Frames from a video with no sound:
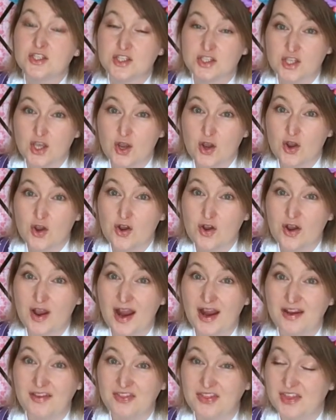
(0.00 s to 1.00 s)
so
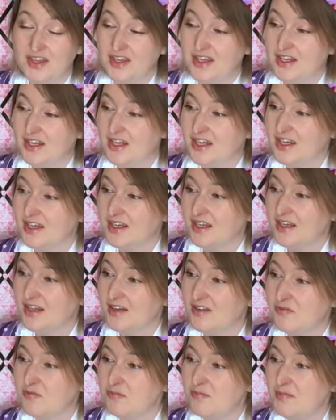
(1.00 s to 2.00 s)
I think
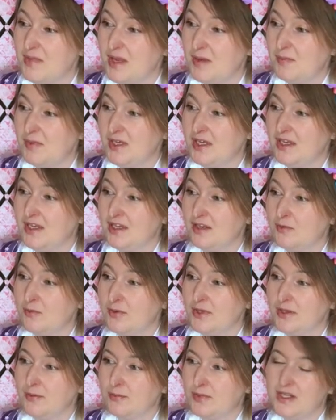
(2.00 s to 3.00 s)
maybe
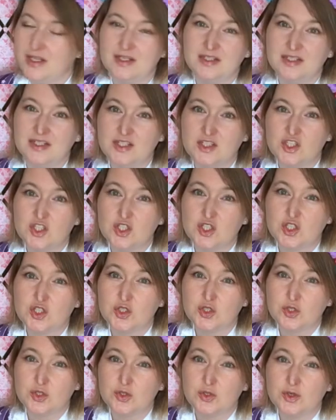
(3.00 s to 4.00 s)
we really need
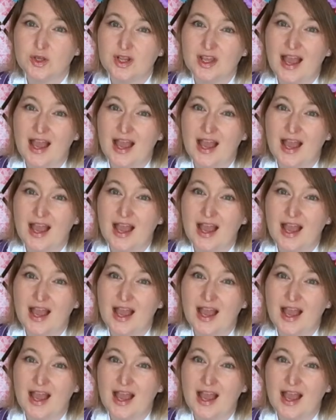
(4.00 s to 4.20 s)
to